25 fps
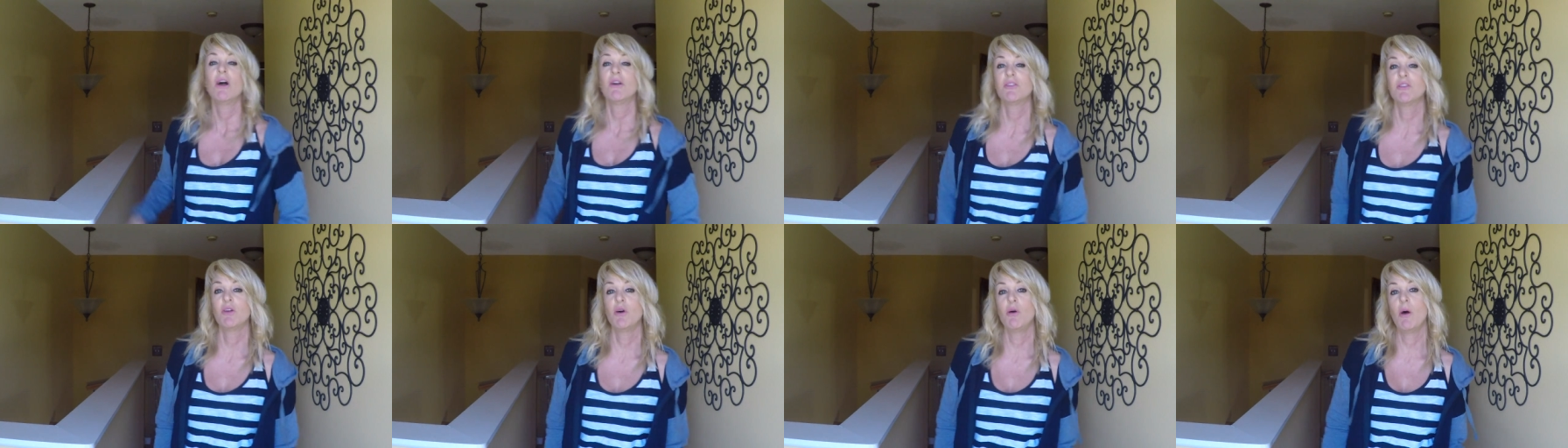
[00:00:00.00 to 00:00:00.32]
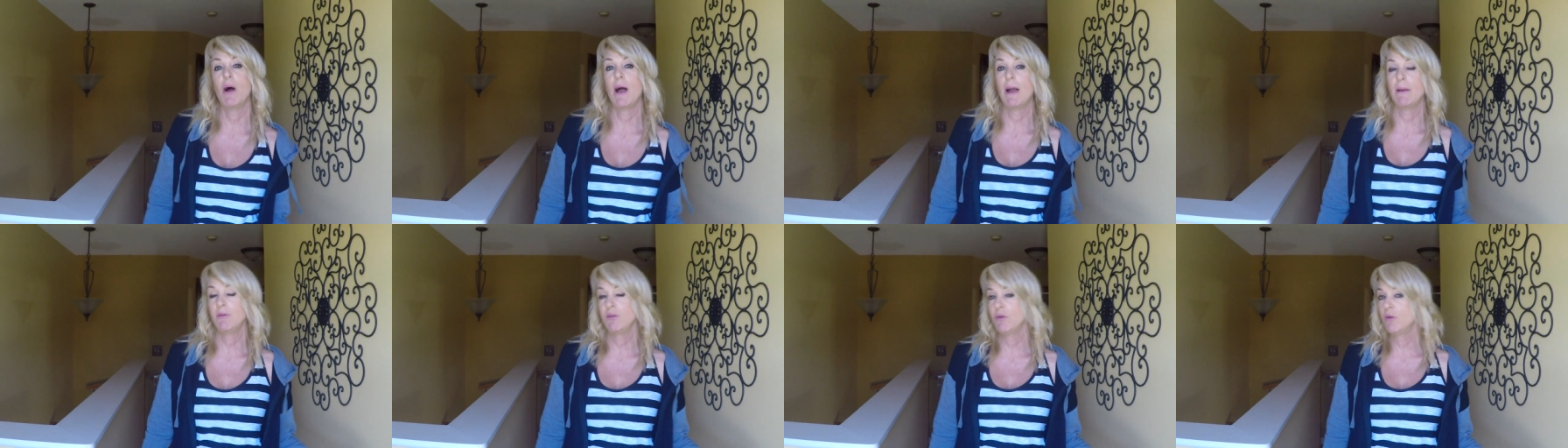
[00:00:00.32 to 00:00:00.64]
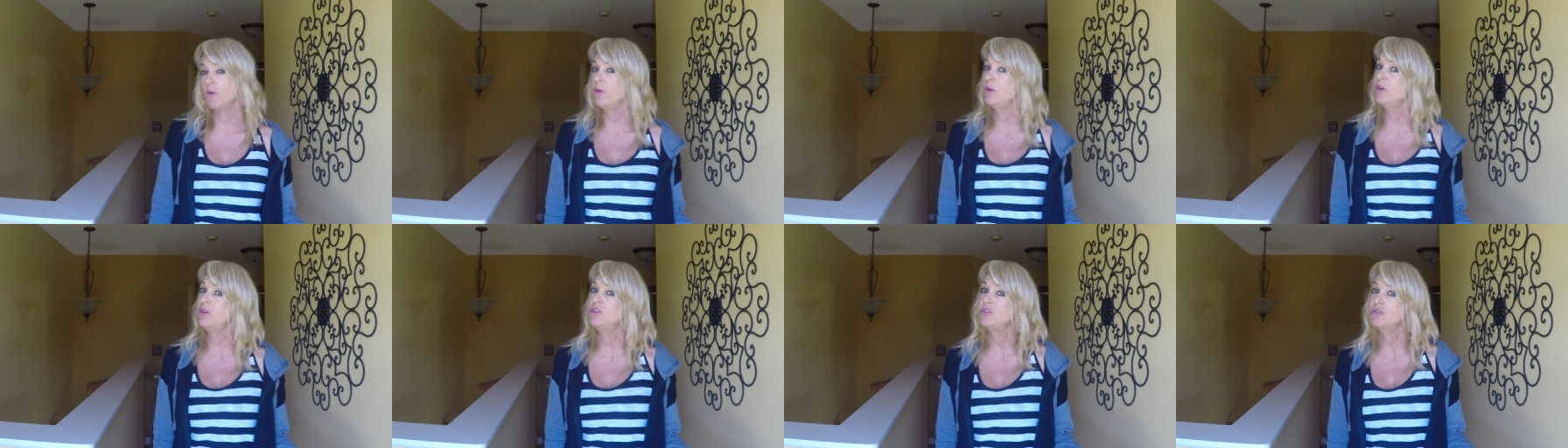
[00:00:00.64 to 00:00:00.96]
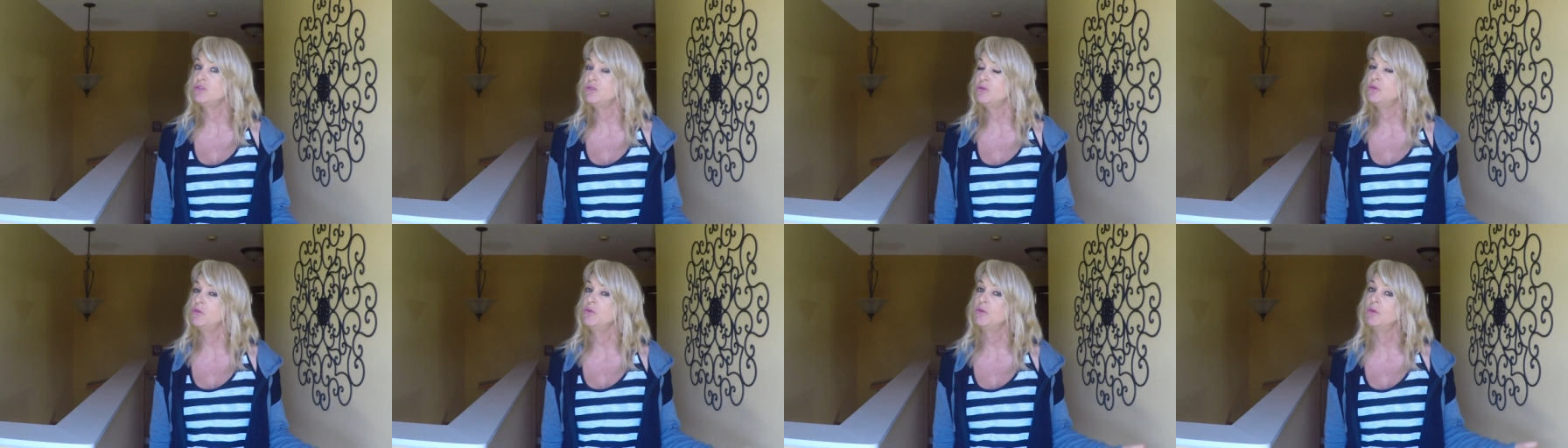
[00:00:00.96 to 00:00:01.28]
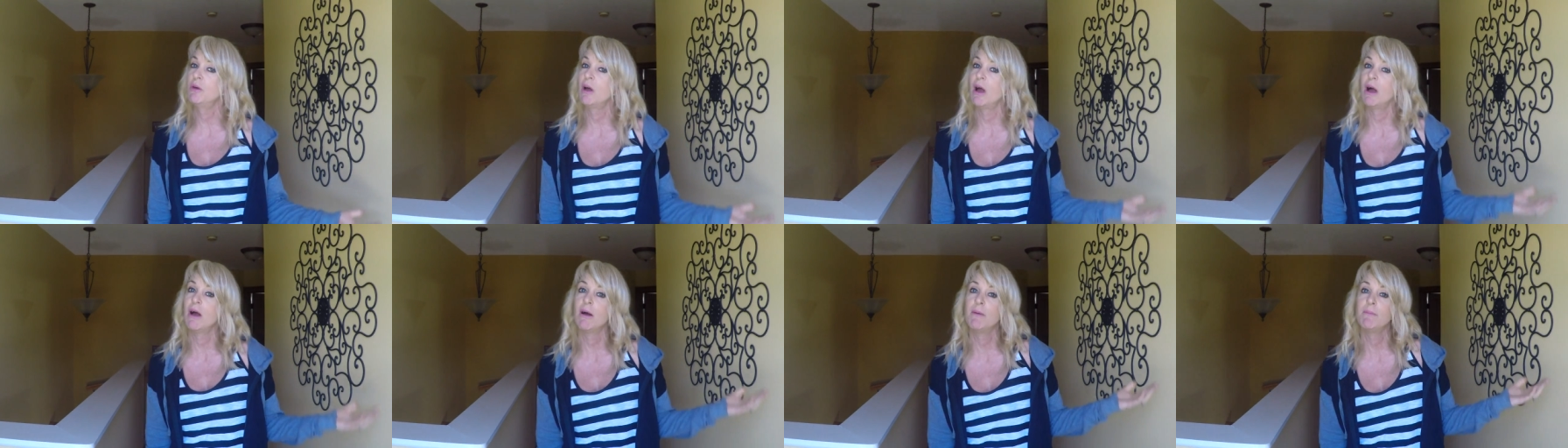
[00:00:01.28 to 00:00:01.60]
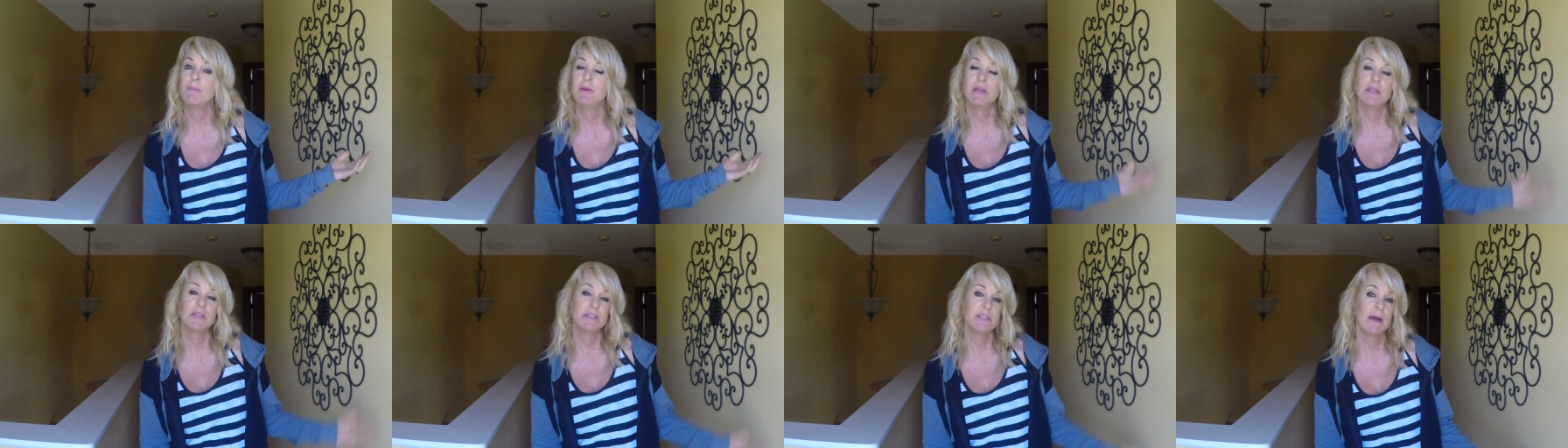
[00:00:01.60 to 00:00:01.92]
So I'm going to
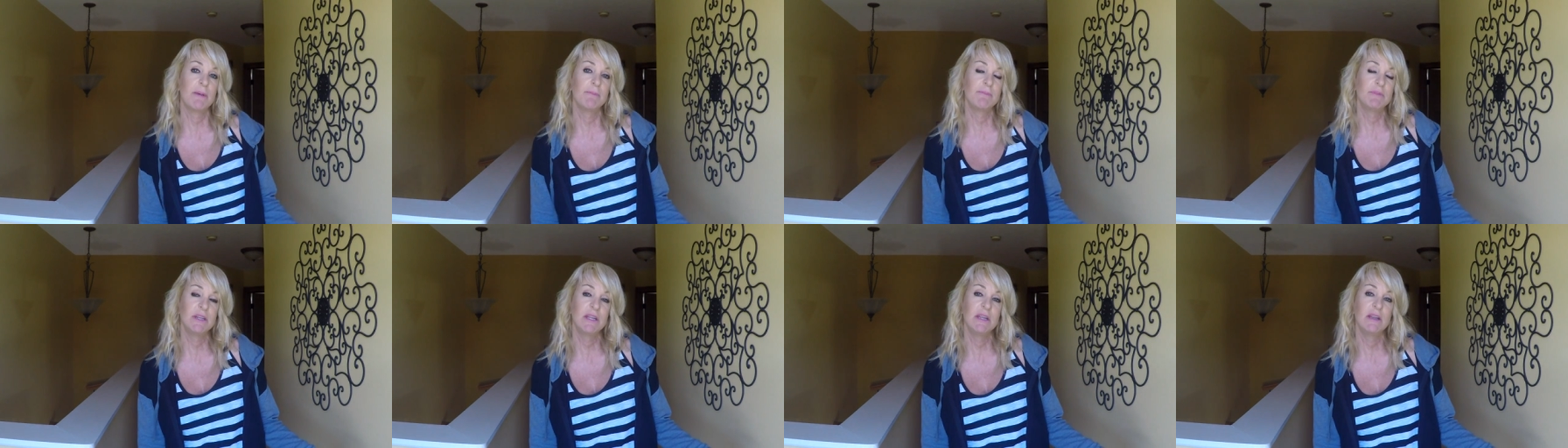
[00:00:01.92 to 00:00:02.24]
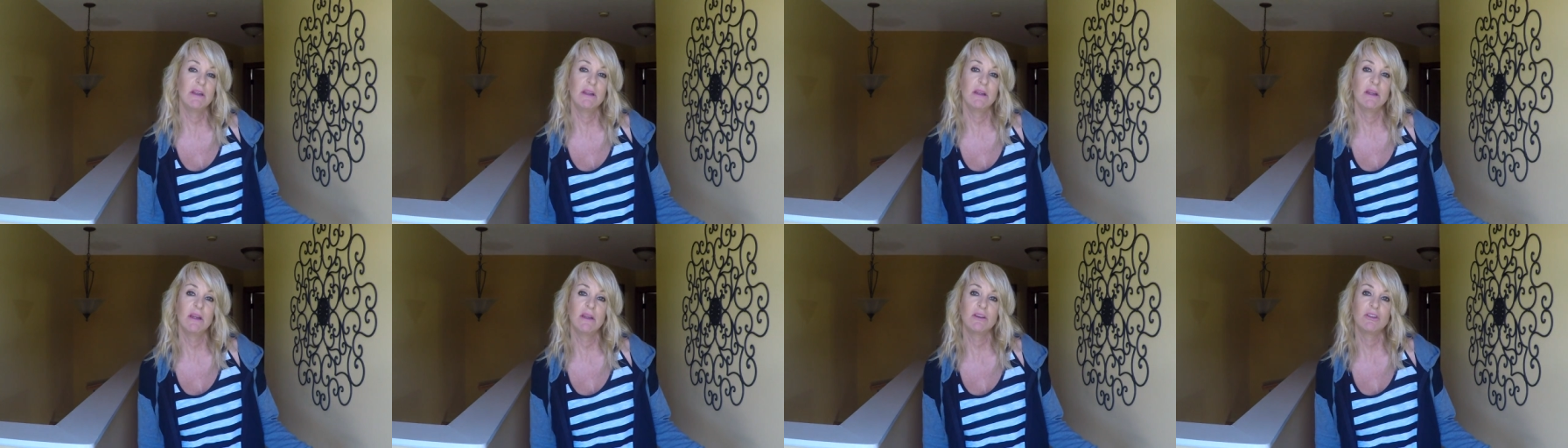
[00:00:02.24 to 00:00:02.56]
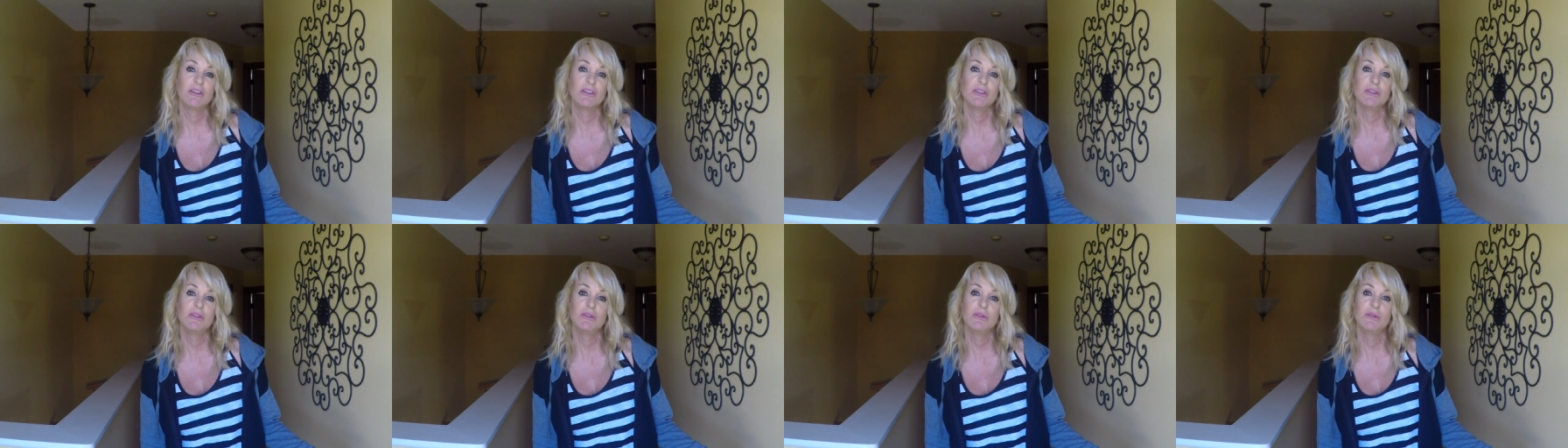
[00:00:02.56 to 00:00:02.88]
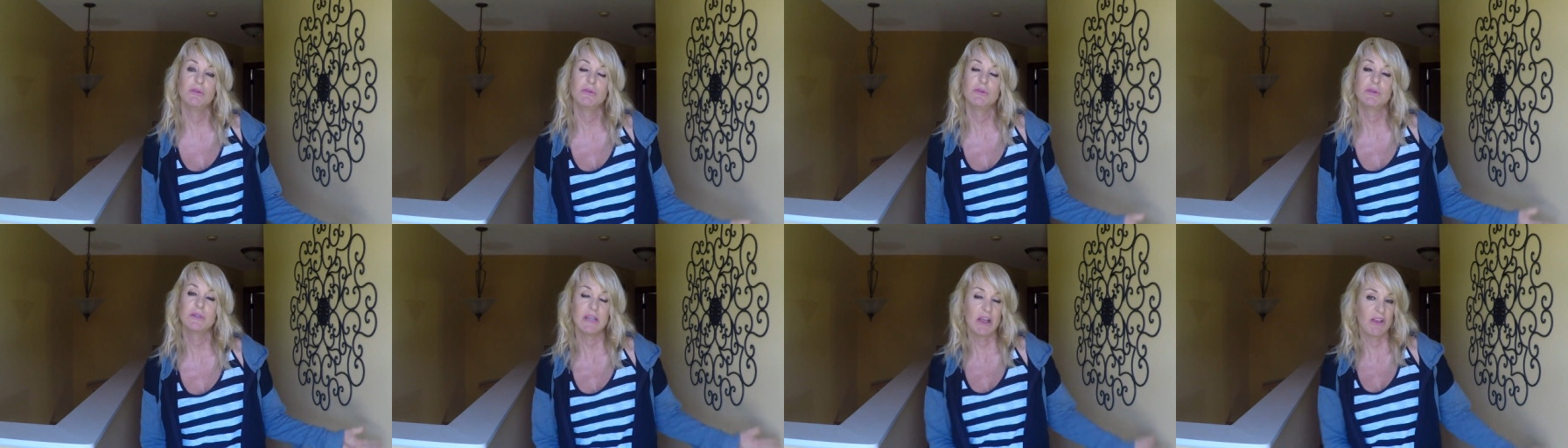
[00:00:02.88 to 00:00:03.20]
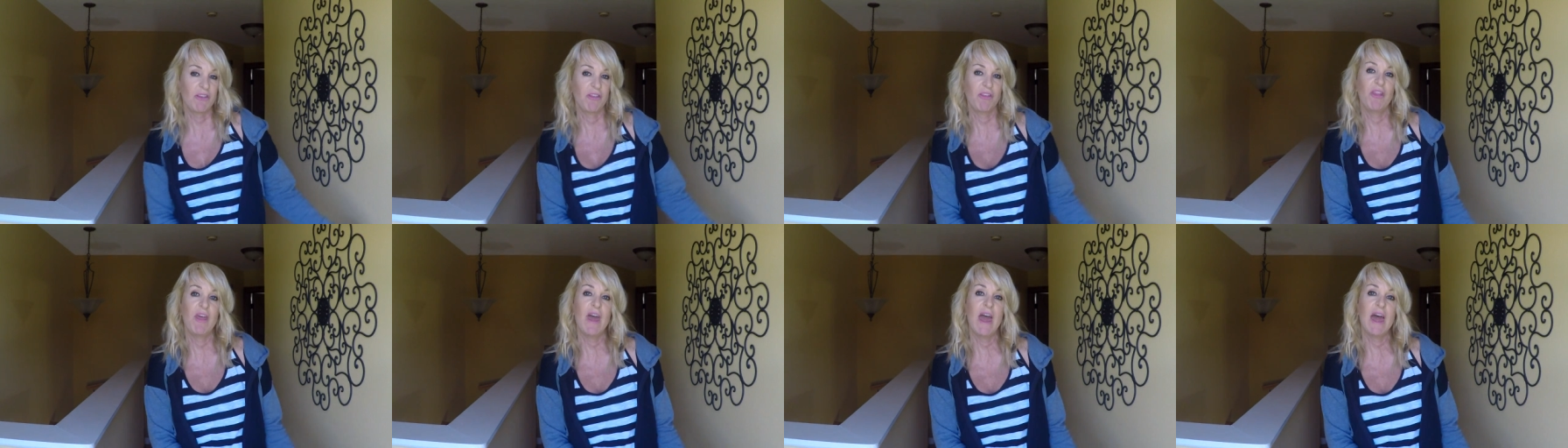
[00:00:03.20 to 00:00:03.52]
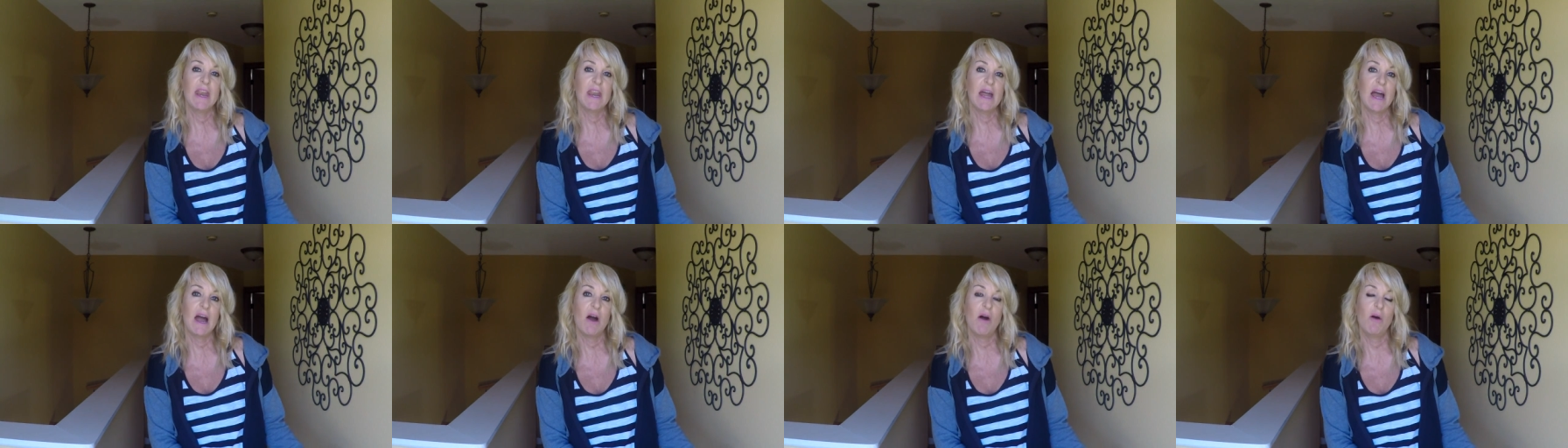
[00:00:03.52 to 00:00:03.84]
uh, be attempting to test
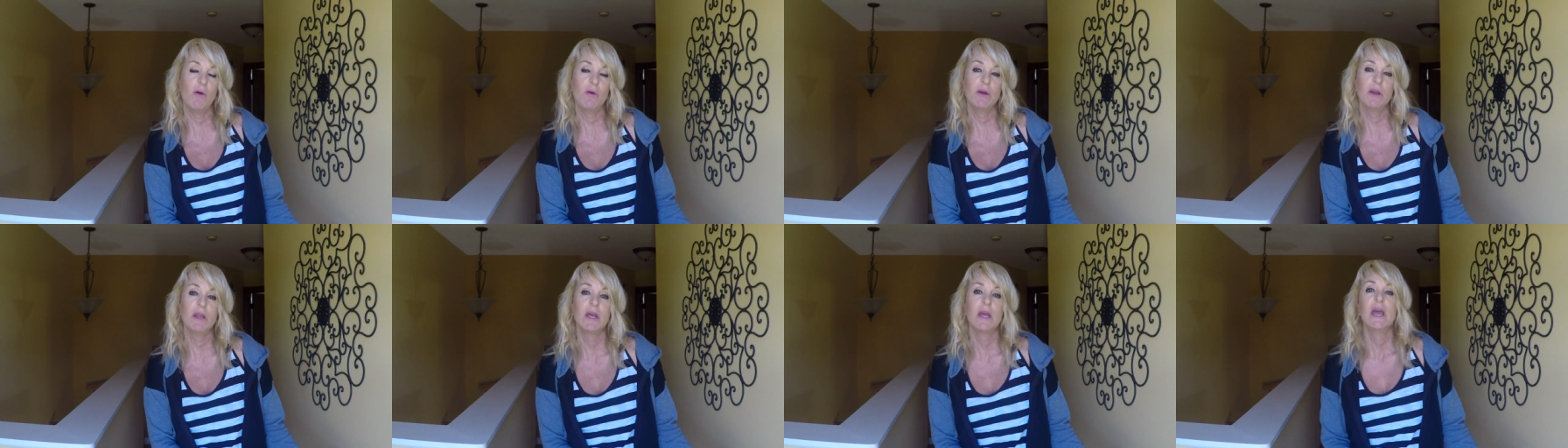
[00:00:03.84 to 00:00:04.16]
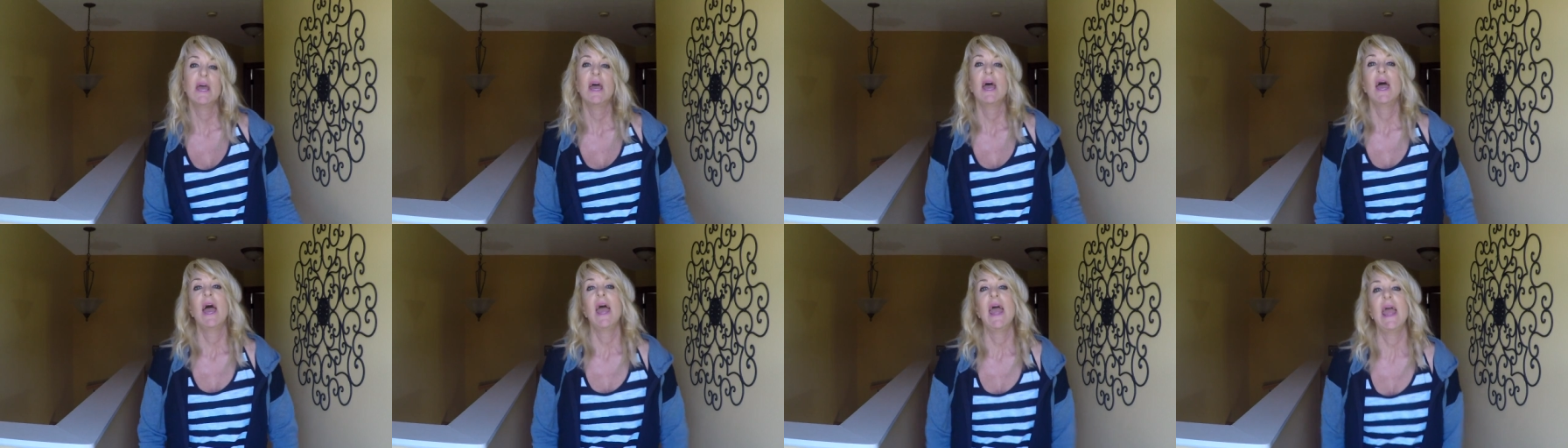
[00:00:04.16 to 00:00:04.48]
that out